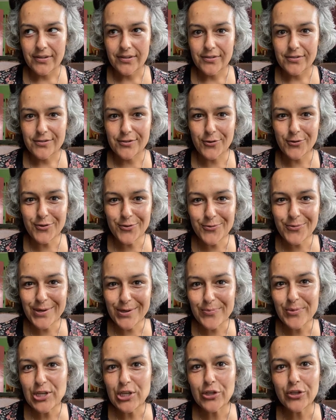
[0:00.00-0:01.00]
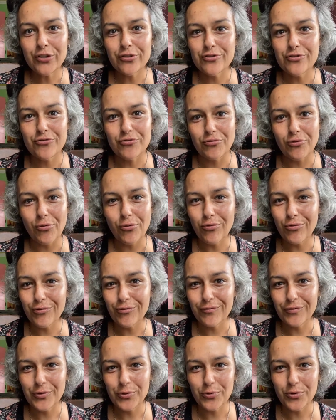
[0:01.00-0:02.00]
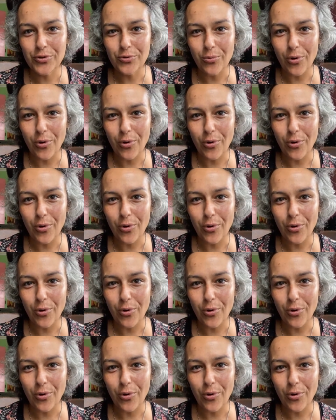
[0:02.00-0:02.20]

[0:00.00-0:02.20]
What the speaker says: Don't you want to be in control of who you